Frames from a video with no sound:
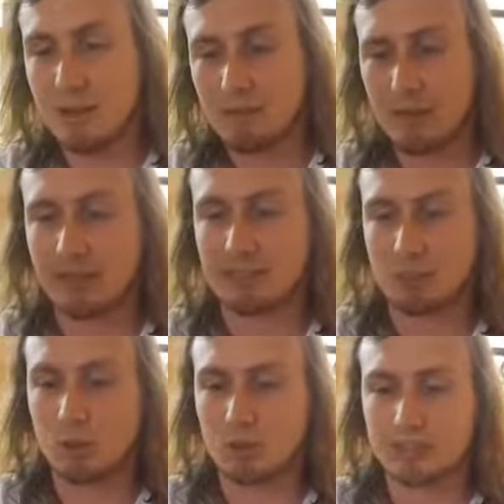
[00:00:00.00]

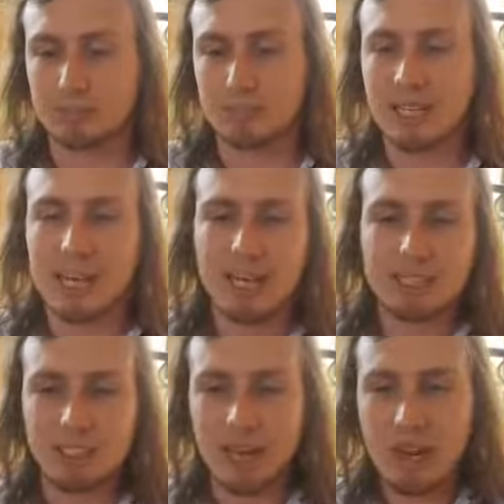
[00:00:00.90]
financial concepts.
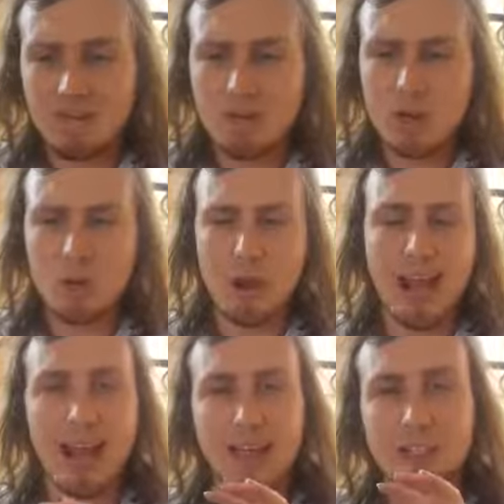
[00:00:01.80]
So if you
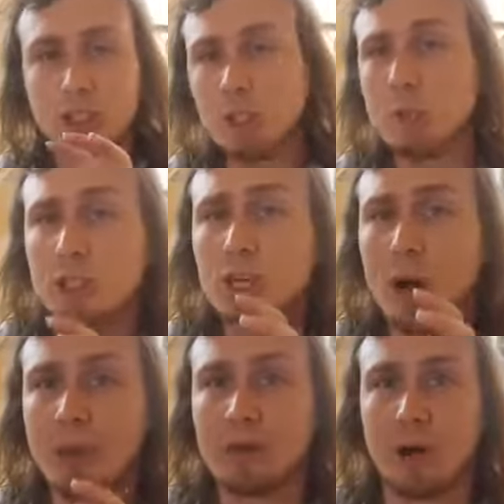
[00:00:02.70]
choose your
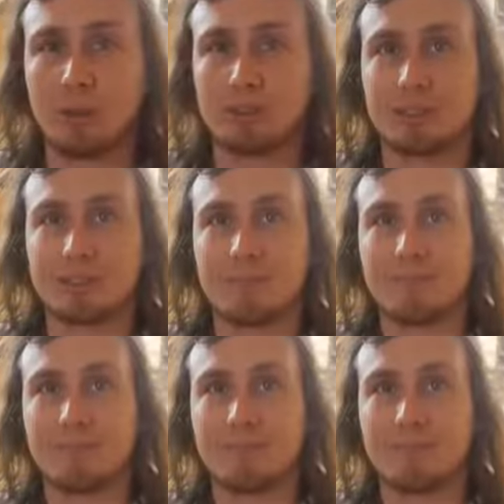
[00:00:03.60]
own goals,